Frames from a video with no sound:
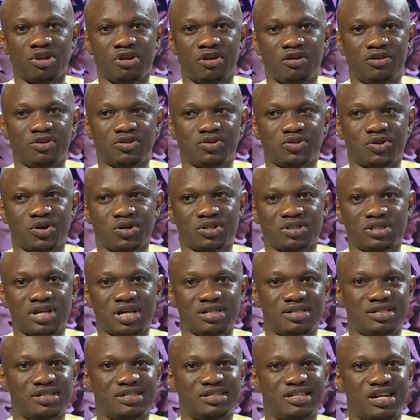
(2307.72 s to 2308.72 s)

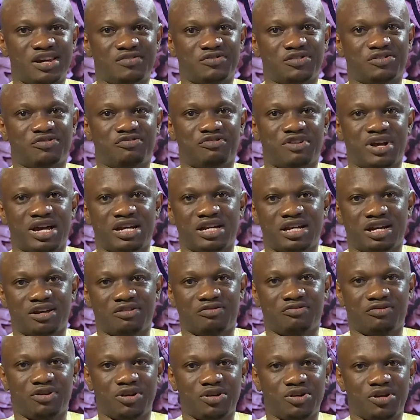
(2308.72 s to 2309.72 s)
success is never final.
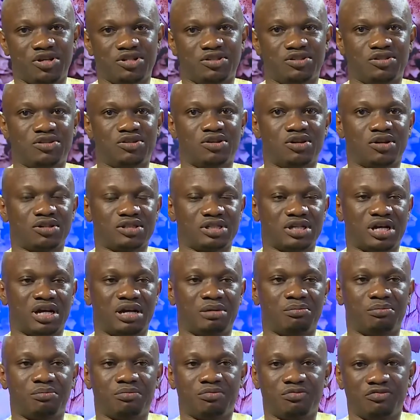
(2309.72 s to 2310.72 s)
Failure is not
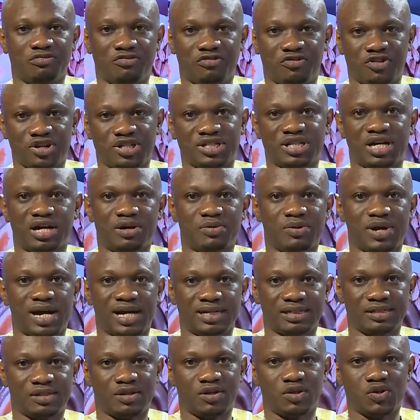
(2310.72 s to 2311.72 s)
fatal,
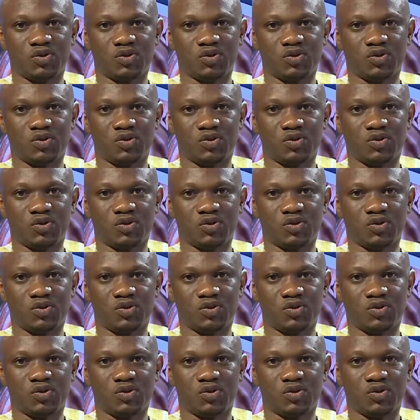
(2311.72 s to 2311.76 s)
right?